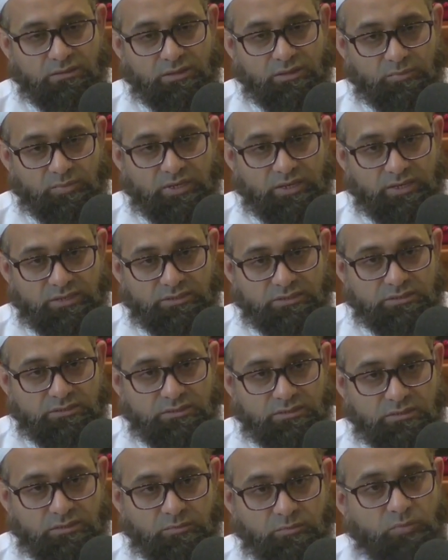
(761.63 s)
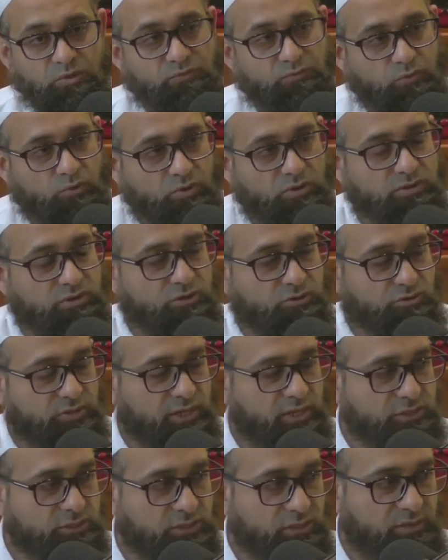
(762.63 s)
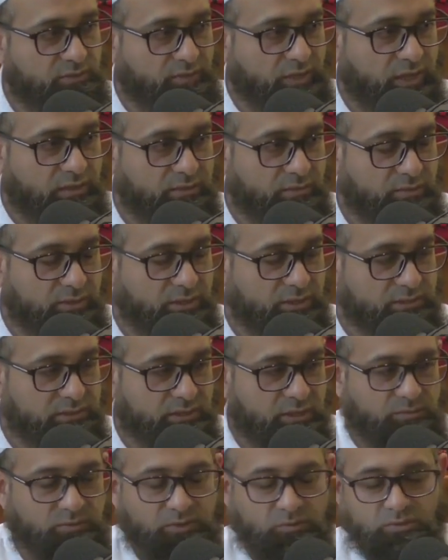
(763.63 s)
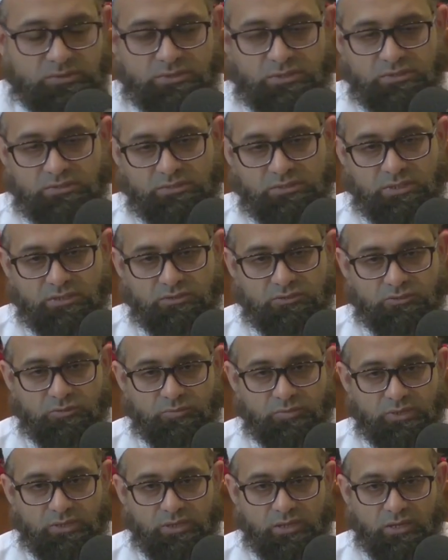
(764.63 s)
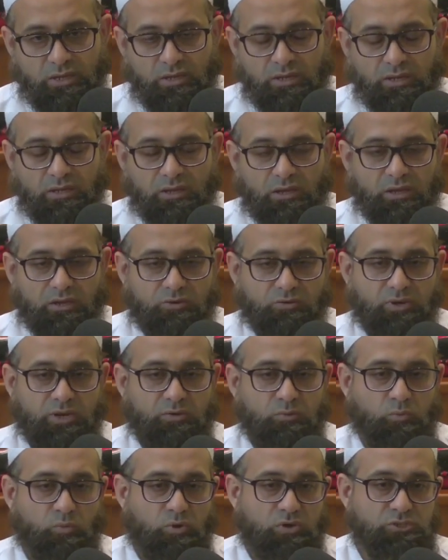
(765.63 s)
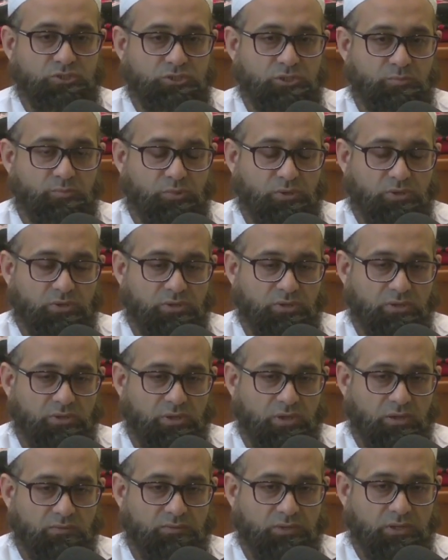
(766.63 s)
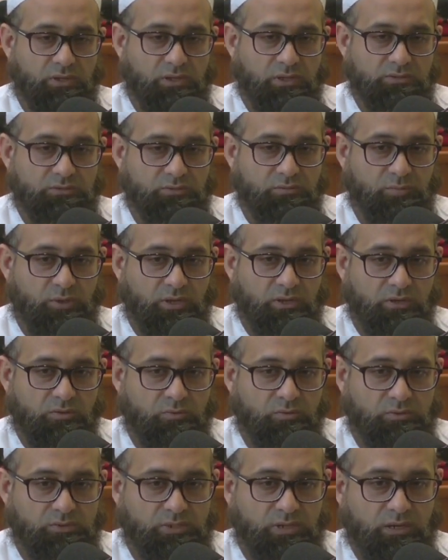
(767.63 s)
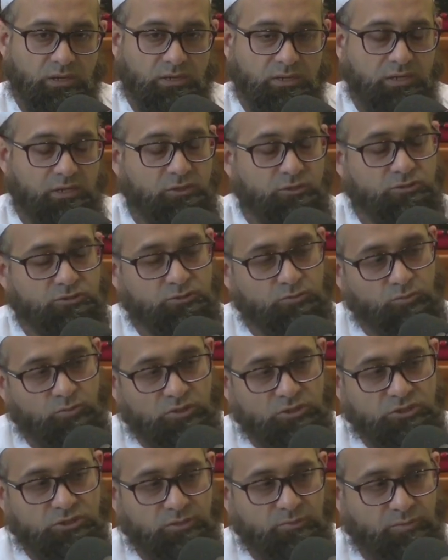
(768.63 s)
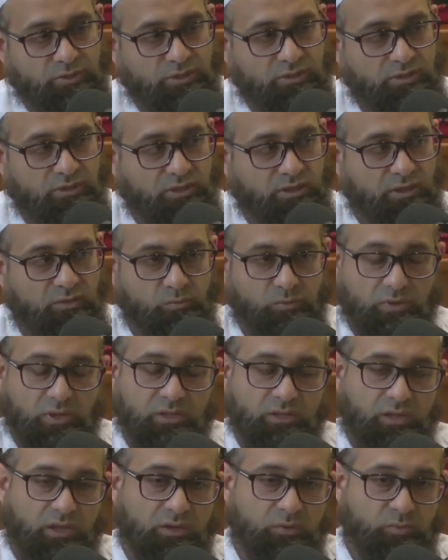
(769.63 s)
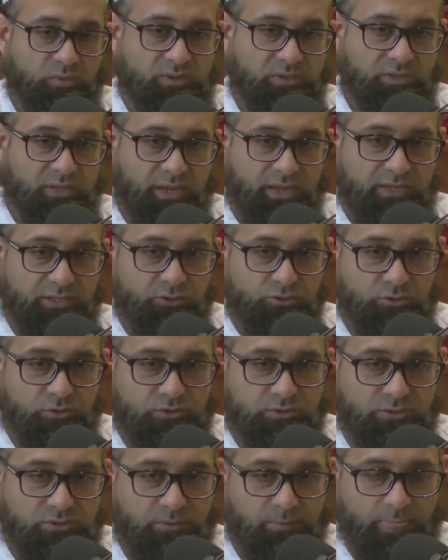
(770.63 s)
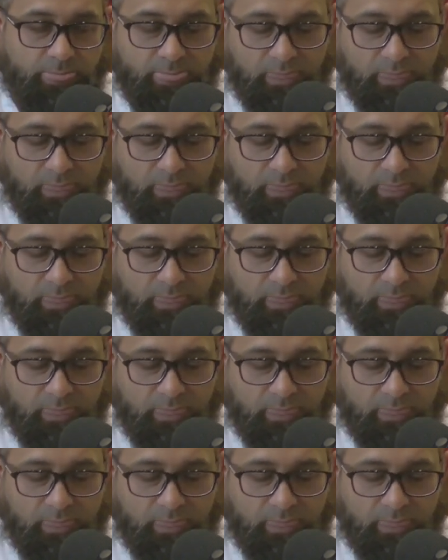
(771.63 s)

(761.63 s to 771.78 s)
Iblis, before the creation of Adam alayhi he was considered to be a great worshipper of Allah subhanahu wa ta'ala. He used to worship Allah along with the angels.